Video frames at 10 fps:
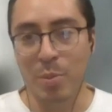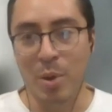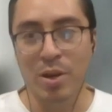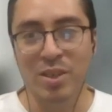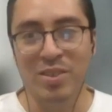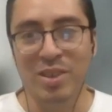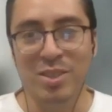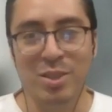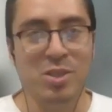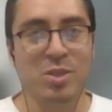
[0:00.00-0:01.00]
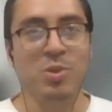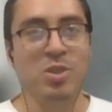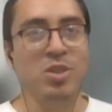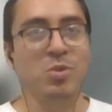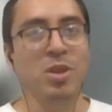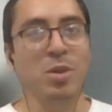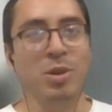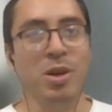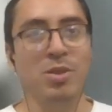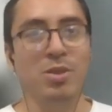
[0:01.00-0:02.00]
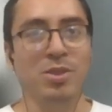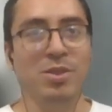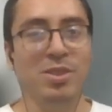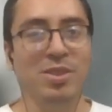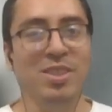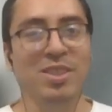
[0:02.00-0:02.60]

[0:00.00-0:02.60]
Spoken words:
a monk? Right? Should I just be straight up consciousness,